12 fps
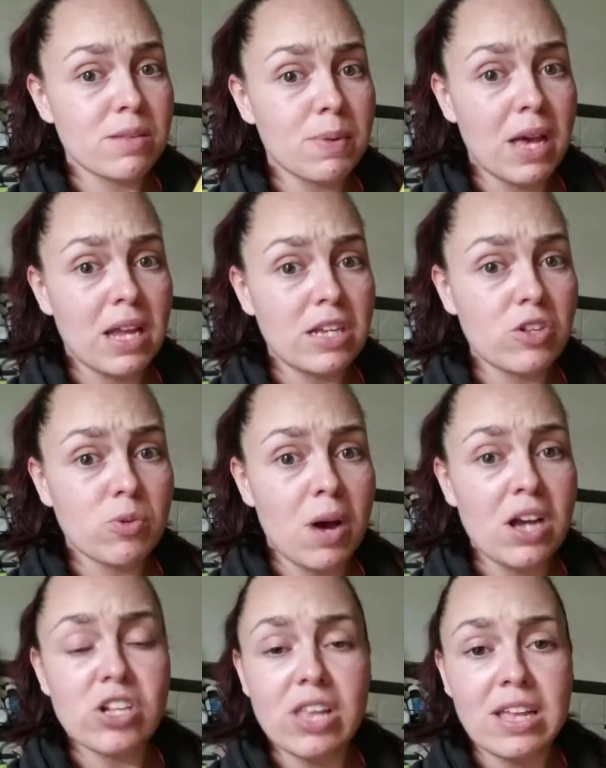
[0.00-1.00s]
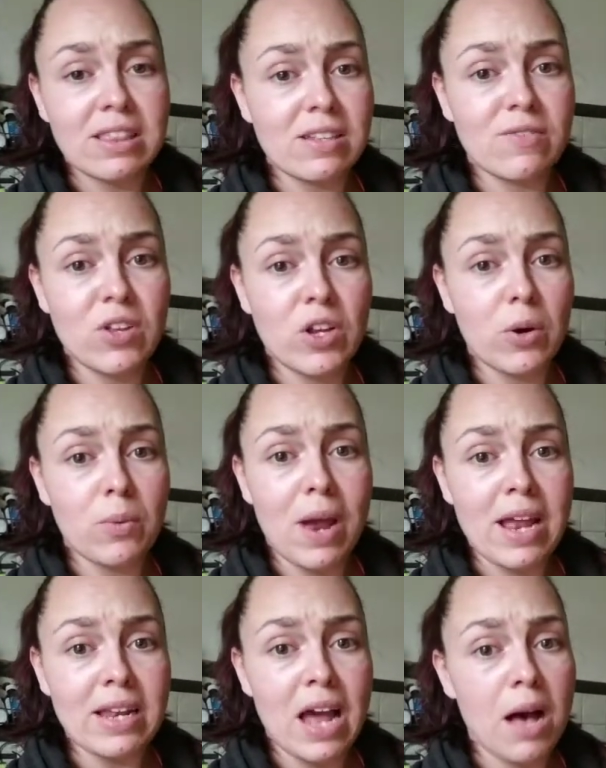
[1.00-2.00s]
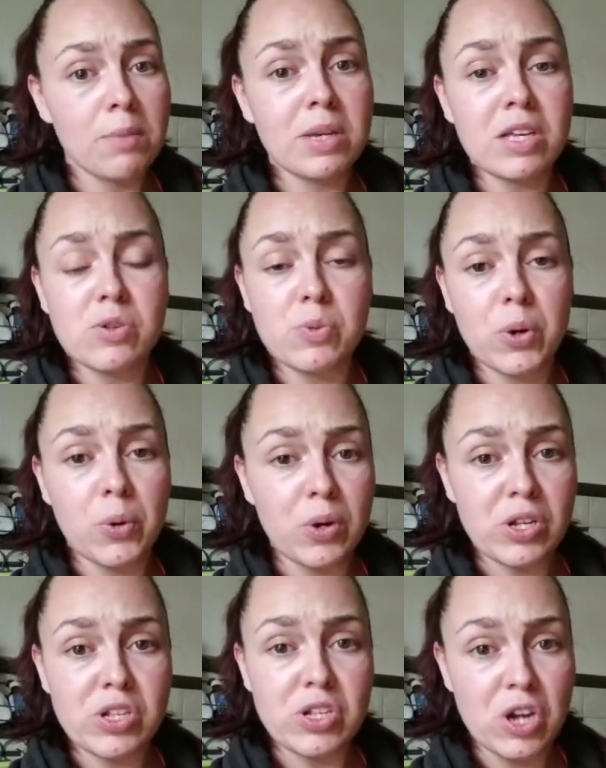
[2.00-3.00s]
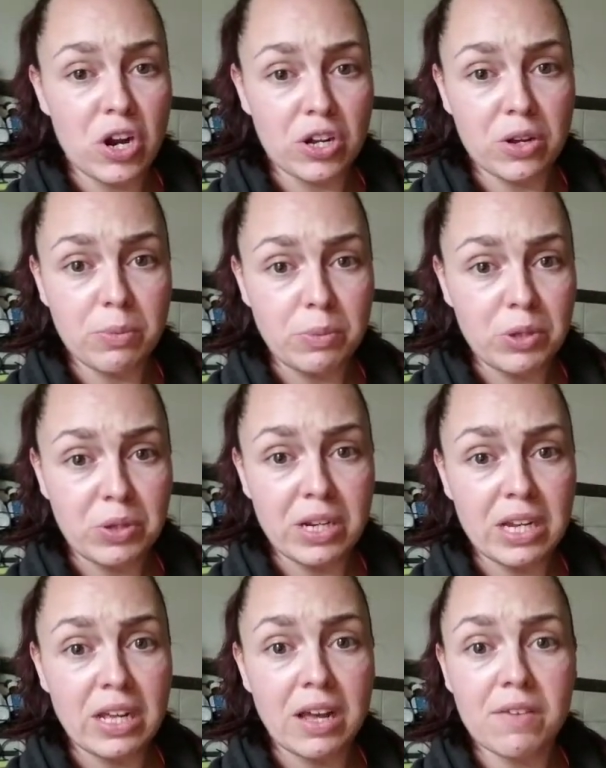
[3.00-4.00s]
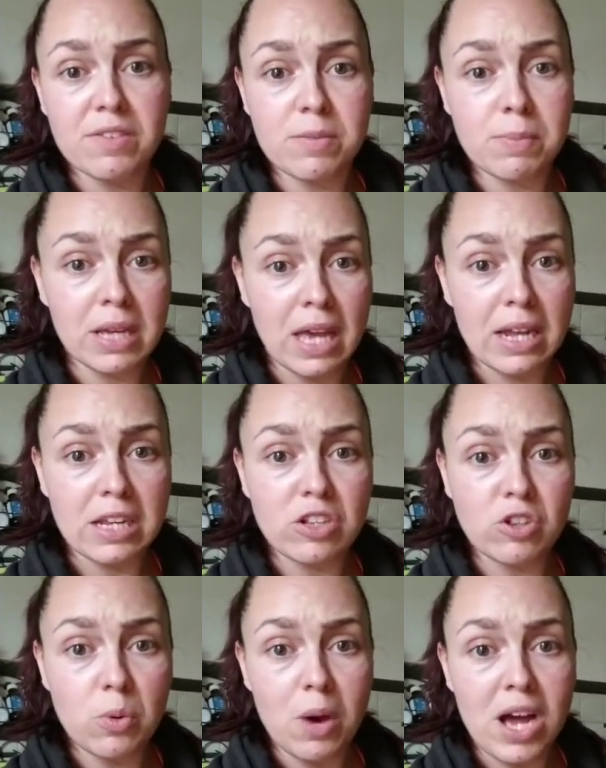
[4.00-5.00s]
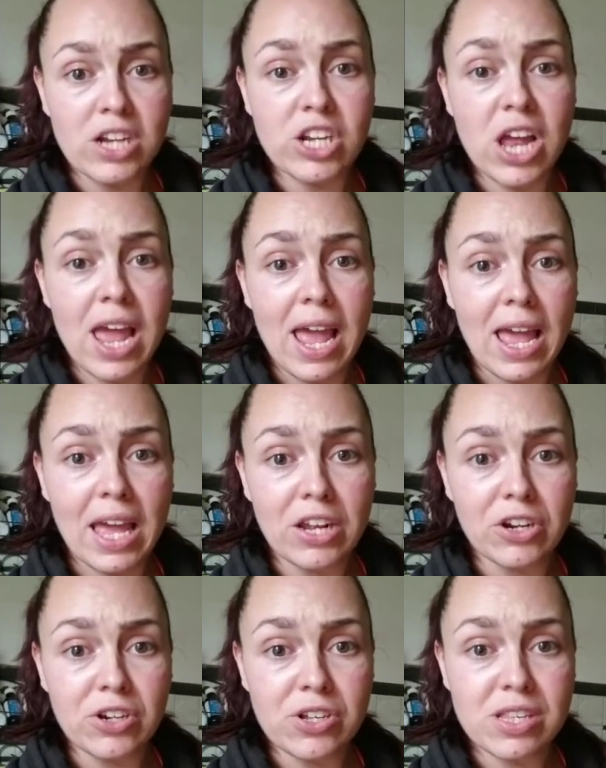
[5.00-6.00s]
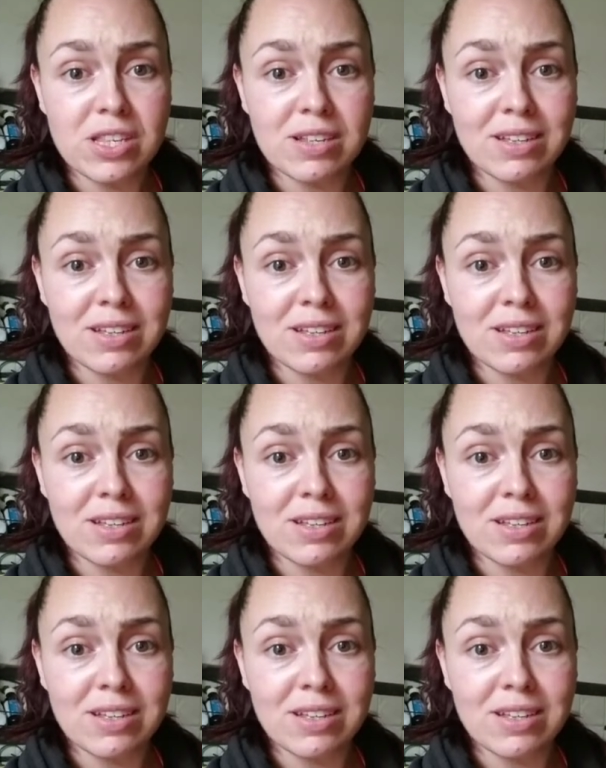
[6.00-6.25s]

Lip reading: spaghetti squash, like this video right now, because we're going to start a community of spaghetti squash haters.